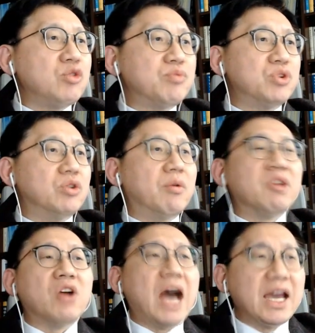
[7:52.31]
to prove
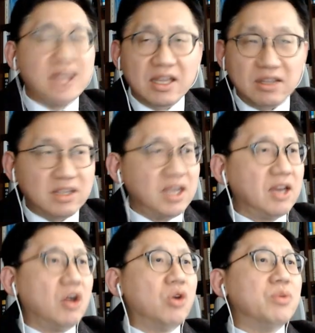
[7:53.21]
the
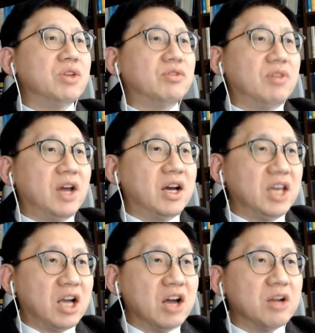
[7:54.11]
identity of its
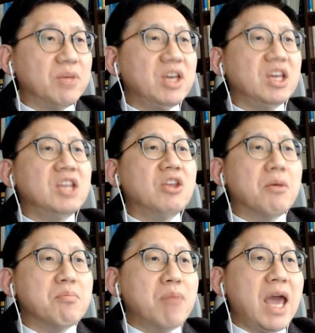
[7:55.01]
economy in the
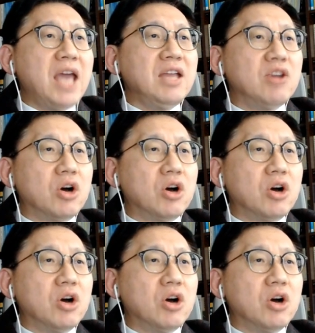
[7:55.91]
main